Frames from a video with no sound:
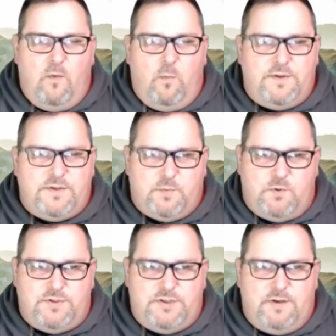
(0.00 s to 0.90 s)
We just
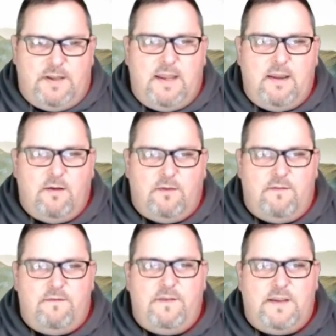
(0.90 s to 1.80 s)
want you to hear
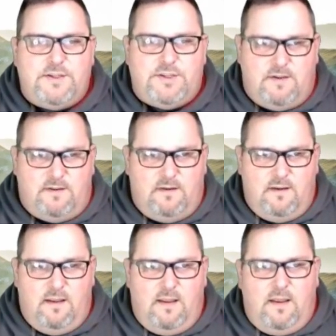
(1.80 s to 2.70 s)
the vision
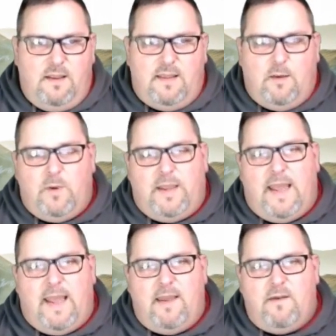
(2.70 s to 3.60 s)
that we
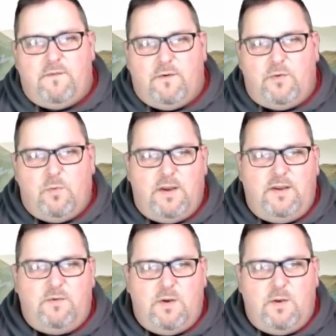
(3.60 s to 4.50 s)
have for
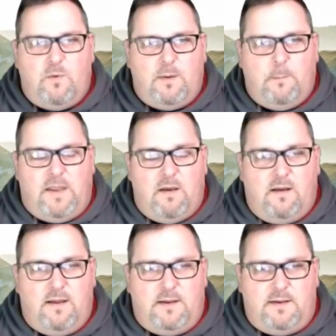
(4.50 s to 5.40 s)
2021 and
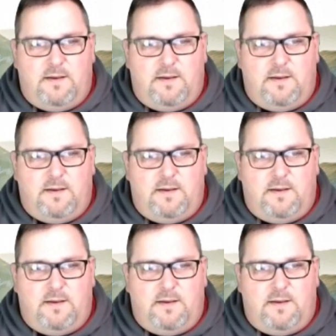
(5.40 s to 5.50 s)
beyond.